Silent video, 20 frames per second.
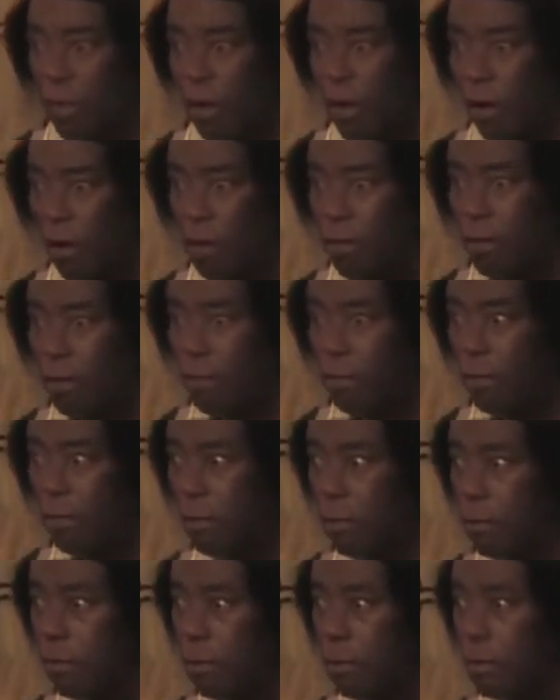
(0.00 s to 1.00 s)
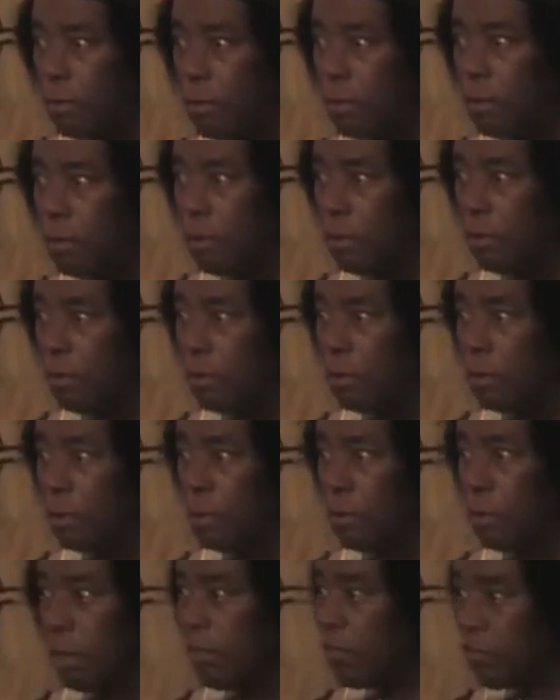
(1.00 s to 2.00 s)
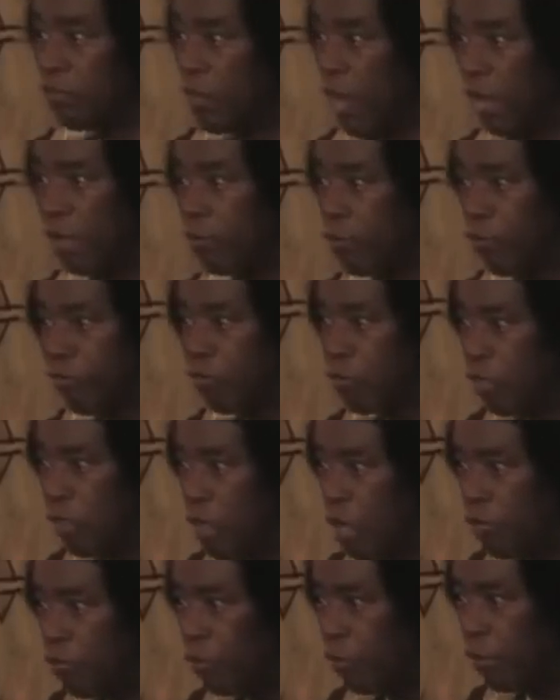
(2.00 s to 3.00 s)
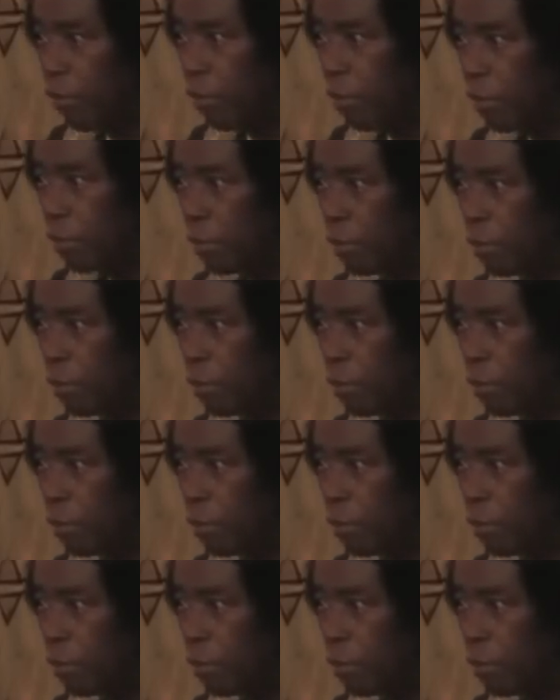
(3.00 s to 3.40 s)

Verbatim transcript: law and this is not a Christian country.